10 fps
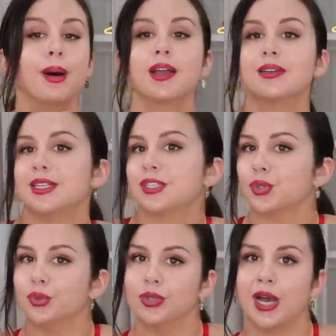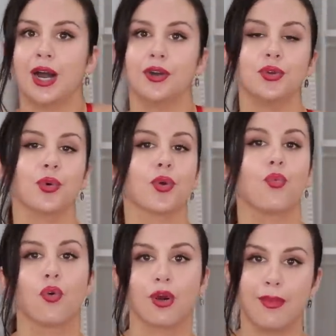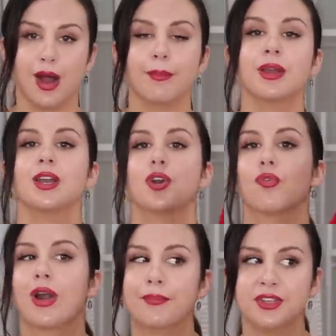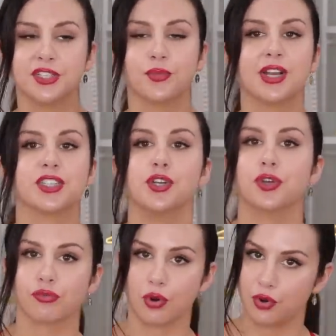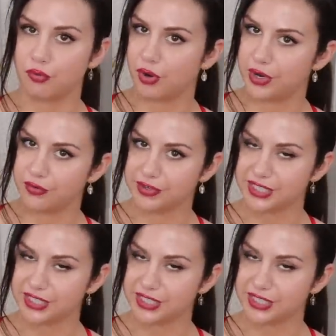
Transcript: but it's cool out, you wanna warm up, grab these sweats and you could throw it right over